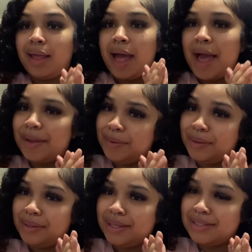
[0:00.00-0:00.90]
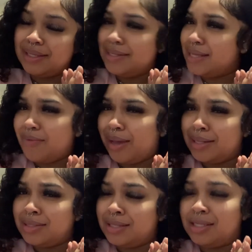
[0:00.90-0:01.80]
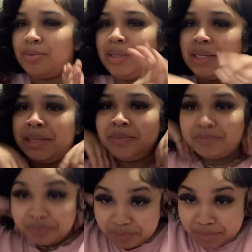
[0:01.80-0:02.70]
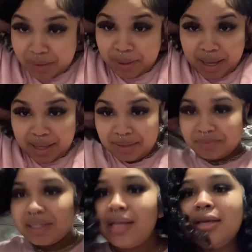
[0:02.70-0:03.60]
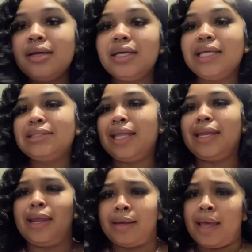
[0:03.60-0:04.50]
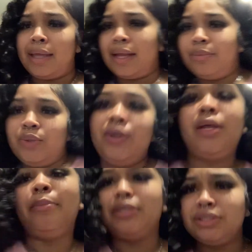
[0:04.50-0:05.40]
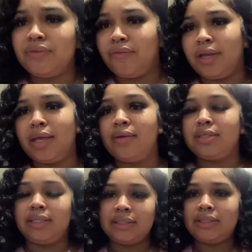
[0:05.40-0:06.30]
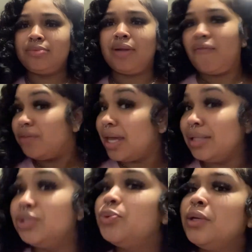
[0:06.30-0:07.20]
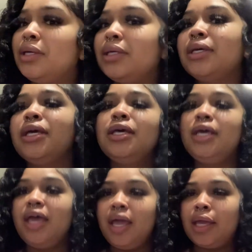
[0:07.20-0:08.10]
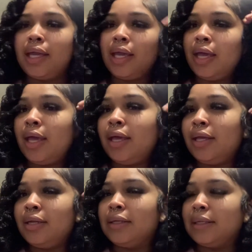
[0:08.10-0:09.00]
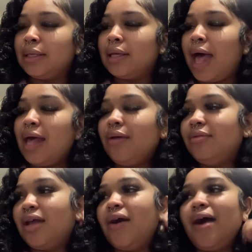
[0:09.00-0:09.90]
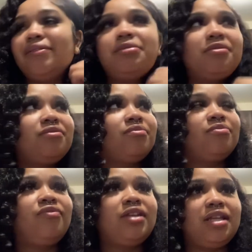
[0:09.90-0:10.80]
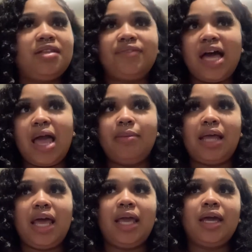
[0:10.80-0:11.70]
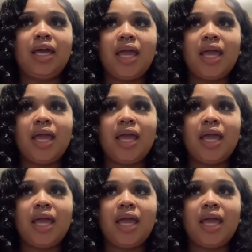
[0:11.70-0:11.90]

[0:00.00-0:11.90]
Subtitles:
Hi Aquarius, let's get right into this reading, okay? It's late at night. I'm doing a bunch of videos because this is what I feel like doing. And I don't know, I've just been feeling this vibe like